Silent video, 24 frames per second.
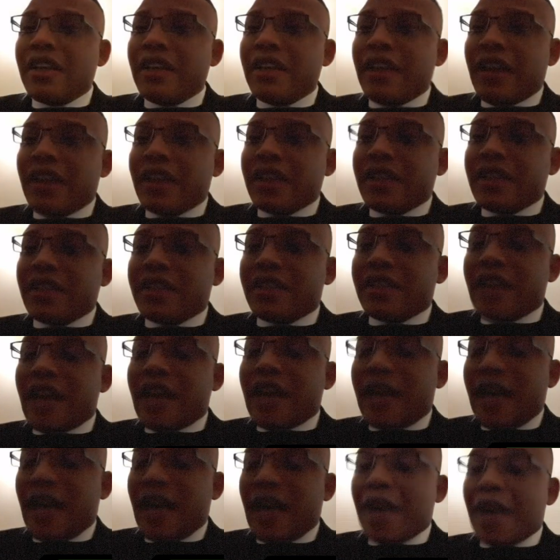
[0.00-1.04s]
That is,
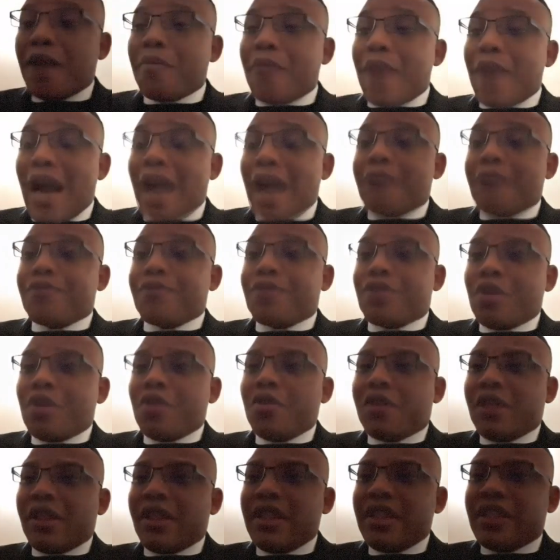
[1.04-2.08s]
I am
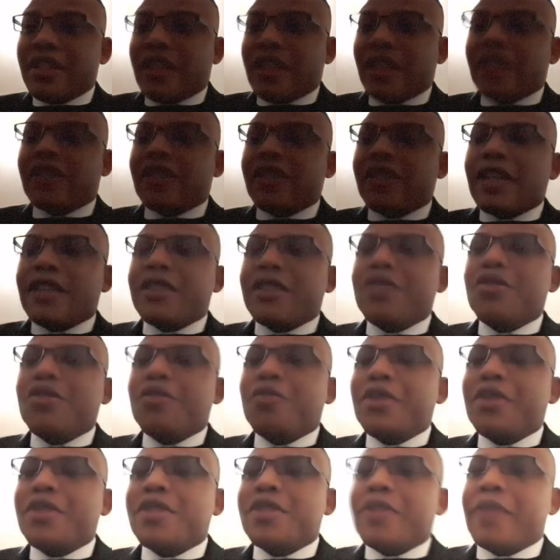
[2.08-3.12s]
absolutely certain that
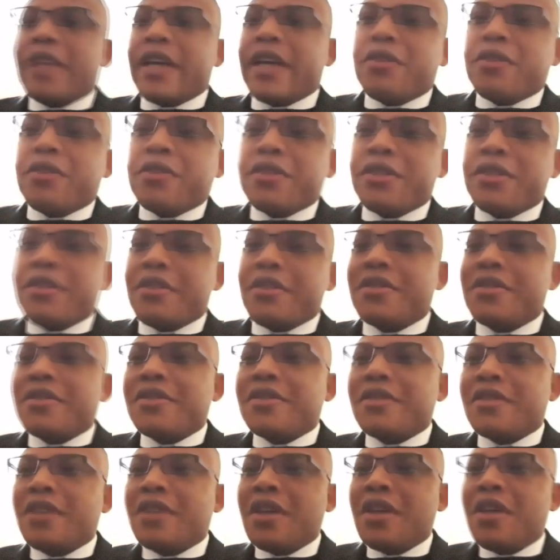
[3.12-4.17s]
Tinubu is behind this.
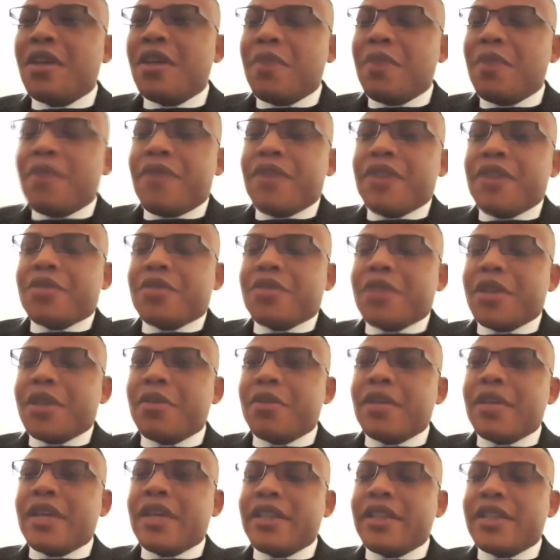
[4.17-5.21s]
So very soon he
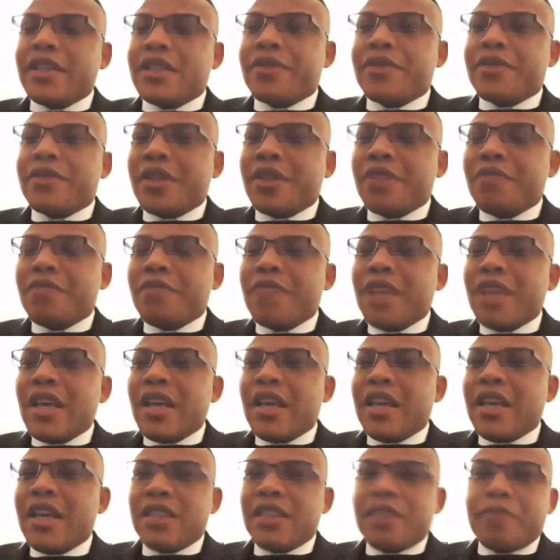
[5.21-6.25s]
will regain his freedom.
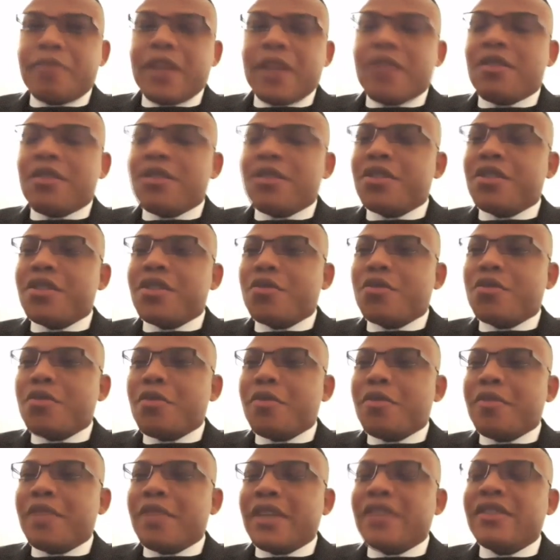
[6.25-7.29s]
His bail conditions will
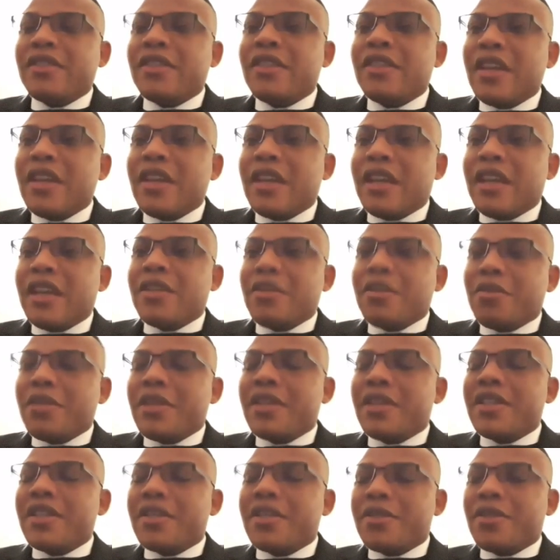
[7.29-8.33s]
be, and he will
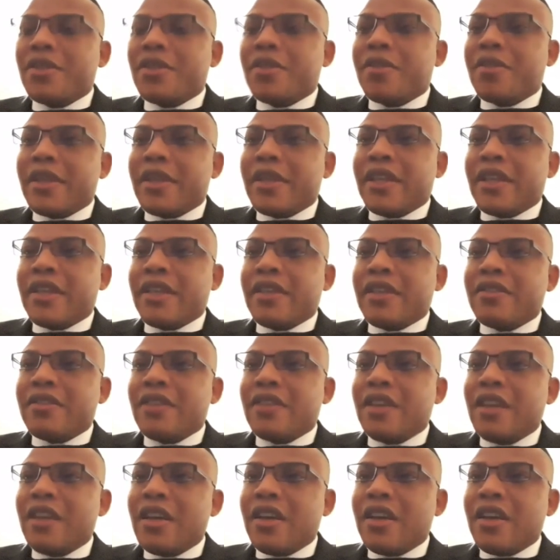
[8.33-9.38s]
regain his freedom. And
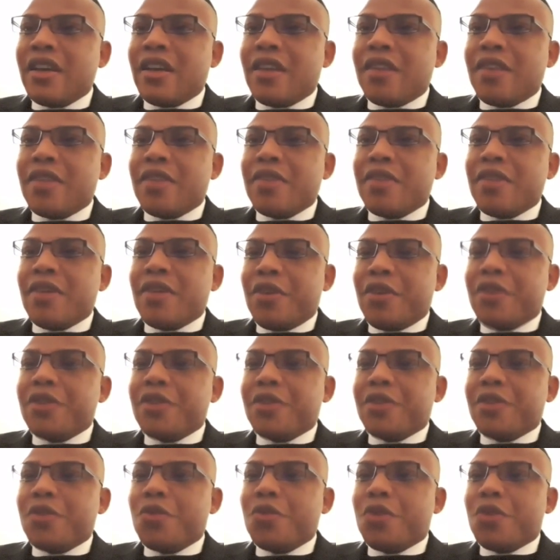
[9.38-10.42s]
then um, the
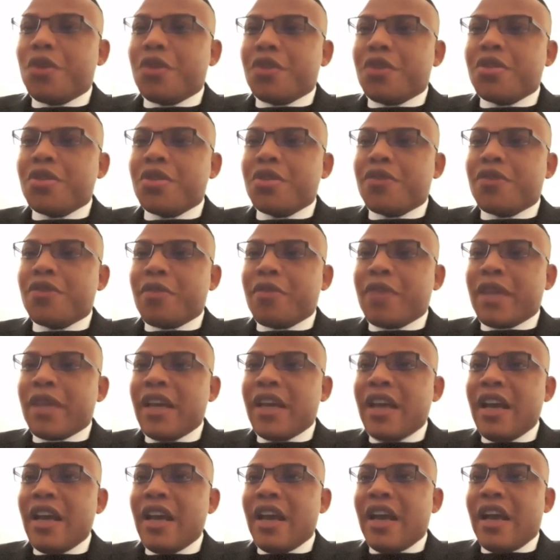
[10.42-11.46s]
revolution will continue from there.
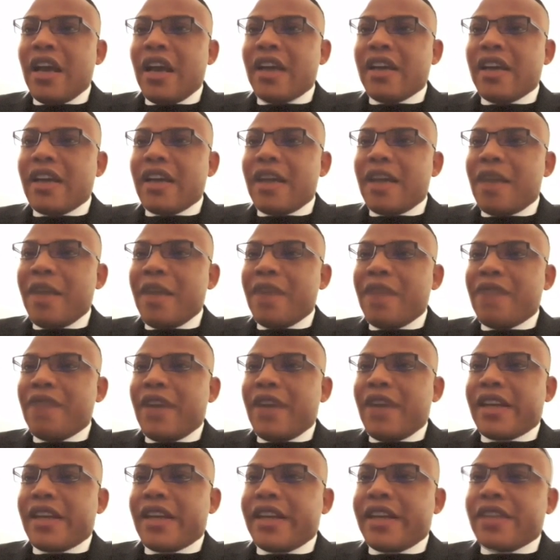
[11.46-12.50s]
I, I made it
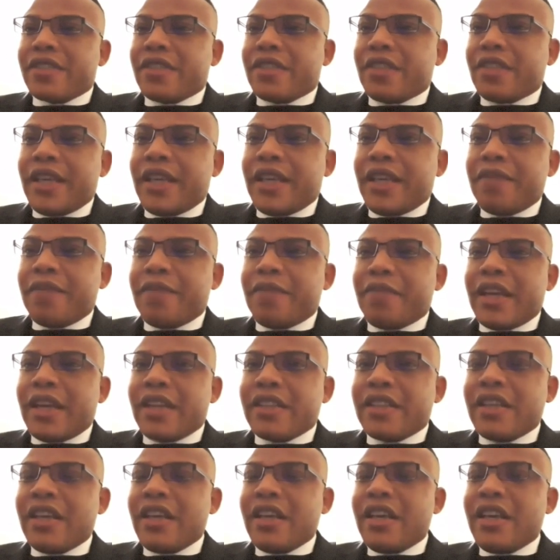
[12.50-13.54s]
very clear to him
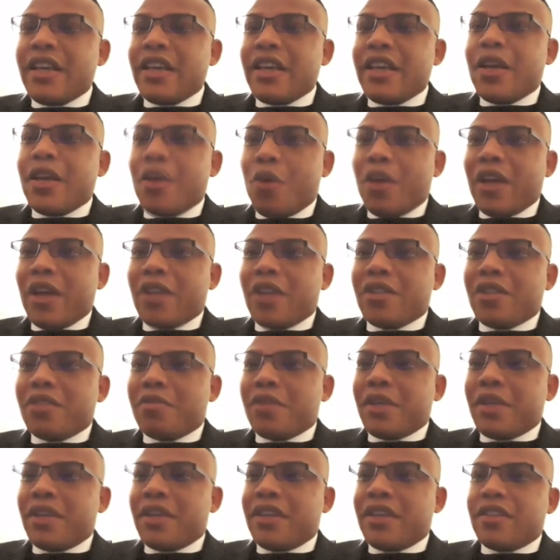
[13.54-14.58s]
that he will
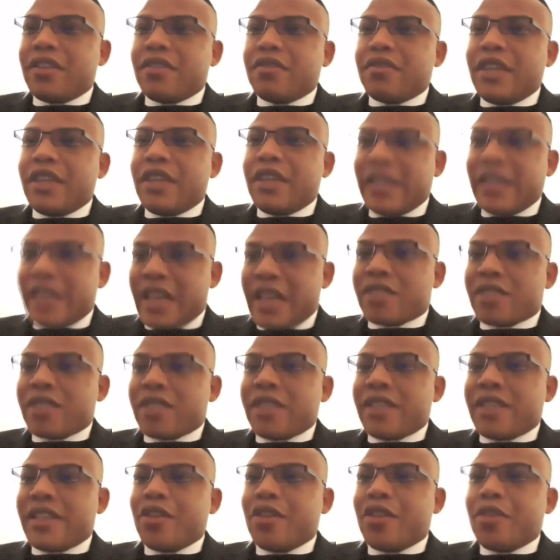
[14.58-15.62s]
be
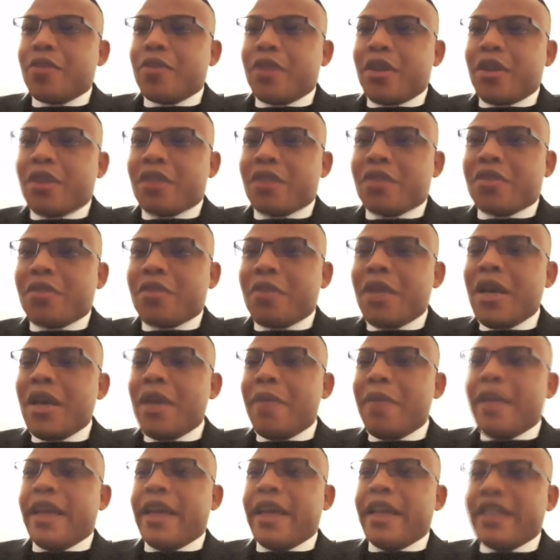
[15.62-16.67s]
incarcerated, he'll be locked up,
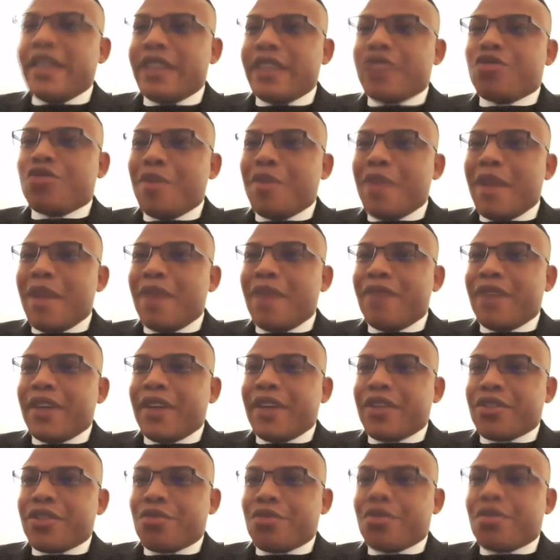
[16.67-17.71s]
but he needs to remain
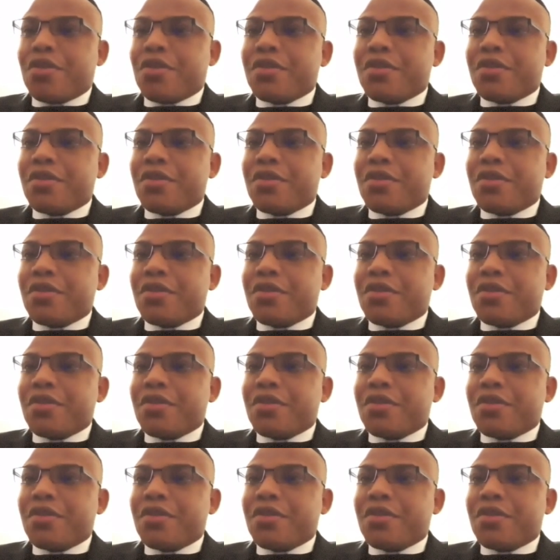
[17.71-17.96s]
very strong.